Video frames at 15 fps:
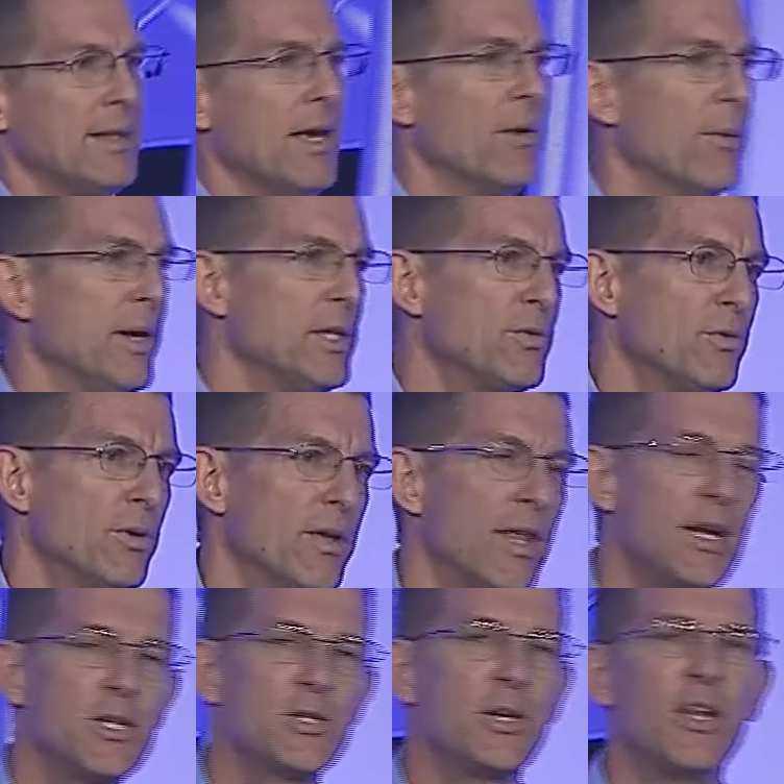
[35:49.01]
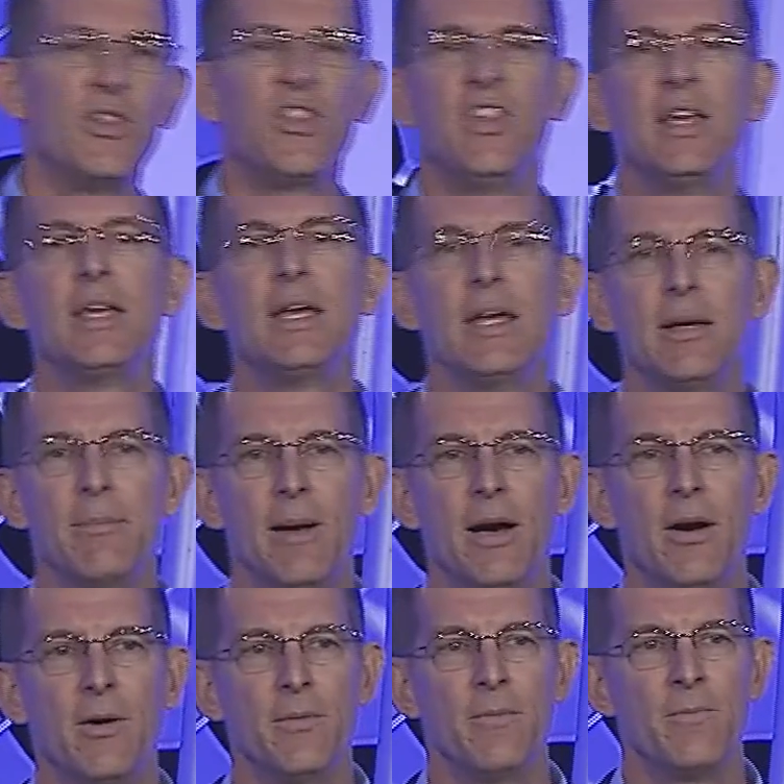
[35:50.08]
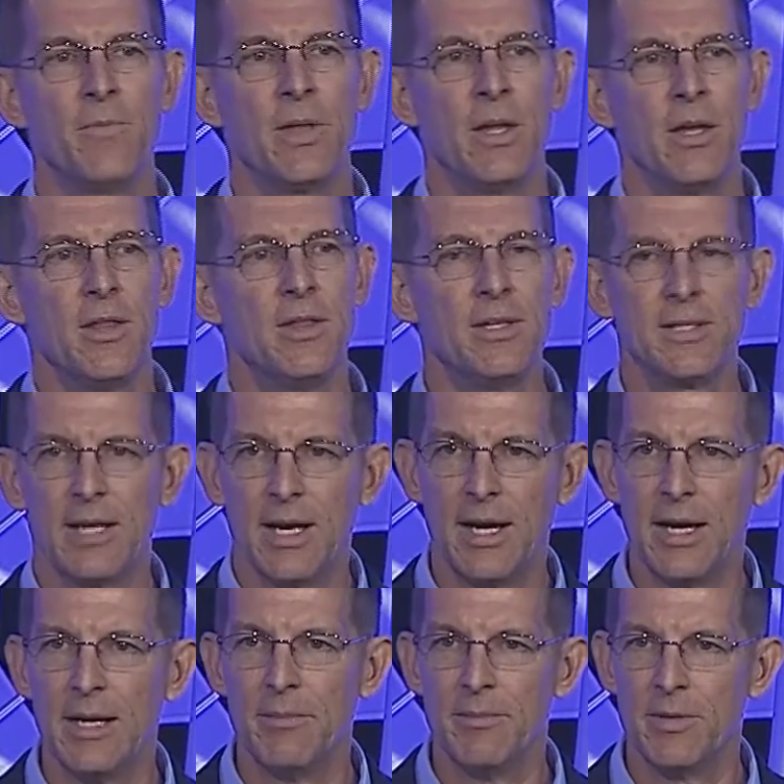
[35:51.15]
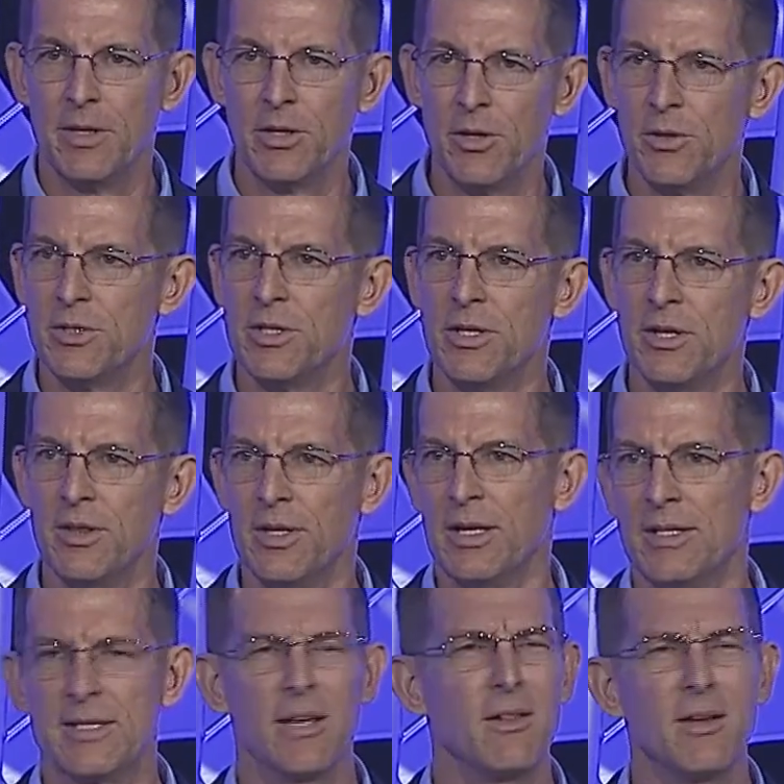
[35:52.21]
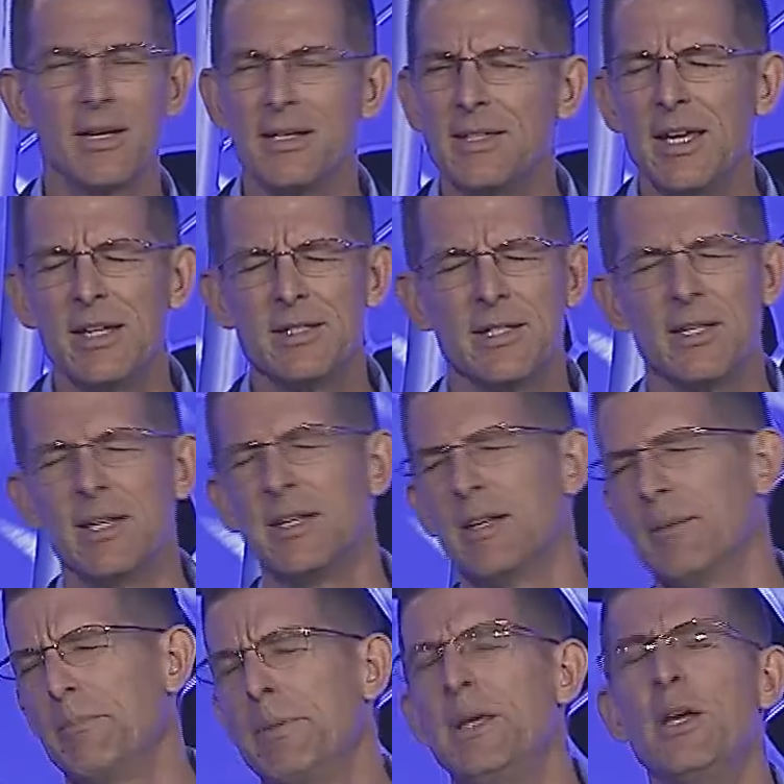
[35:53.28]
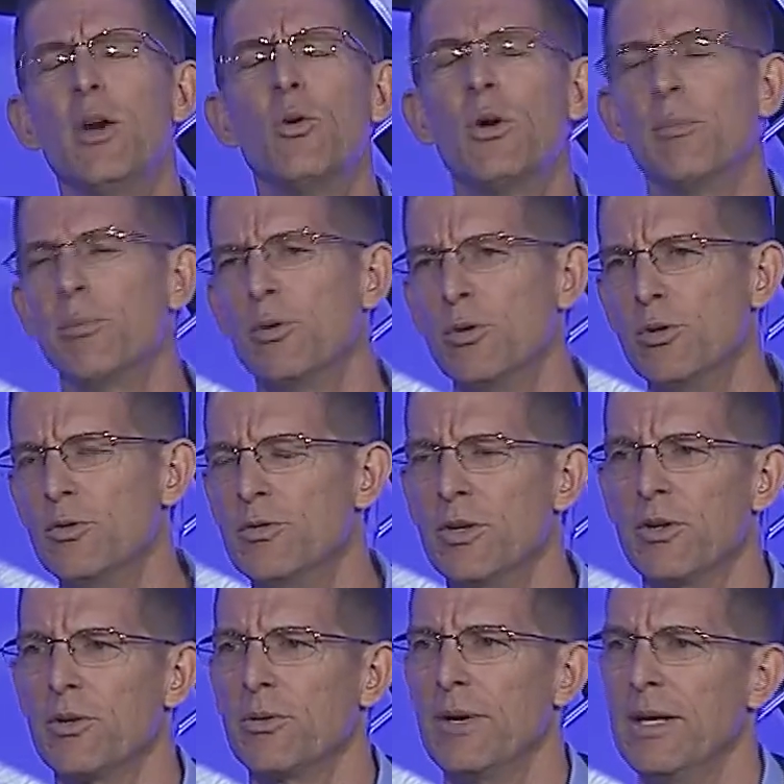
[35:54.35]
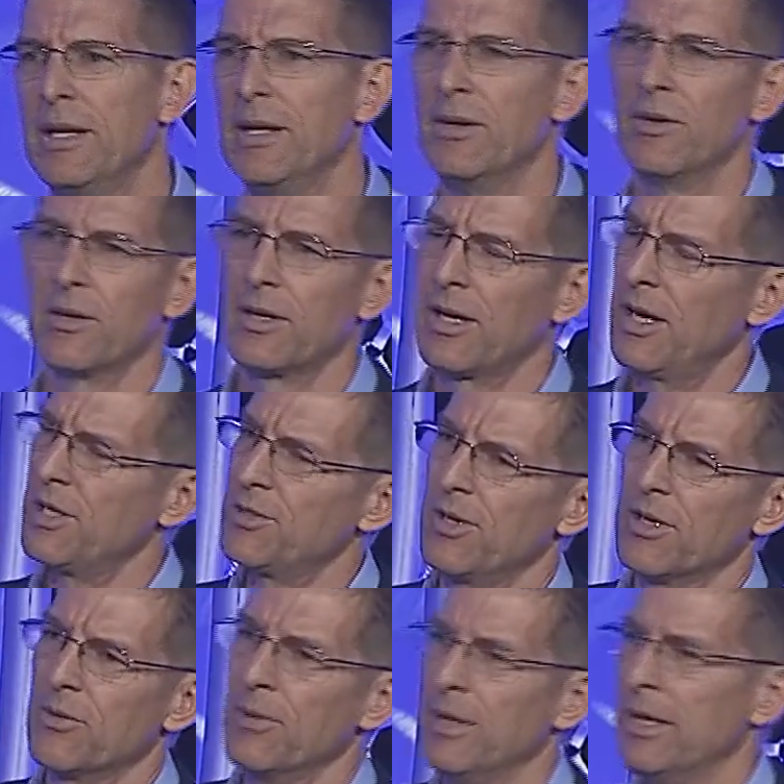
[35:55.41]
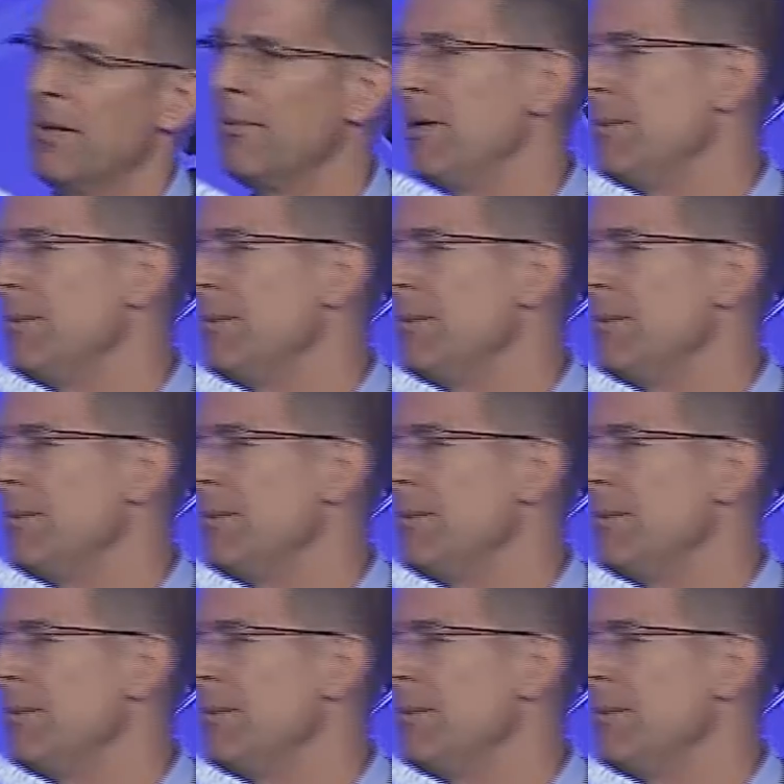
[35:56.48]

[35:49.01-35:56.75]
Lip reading: that wasteful. And then I started thinking about the time that goes into things, how long it takes to get a PO approved and created, or a contract written, how many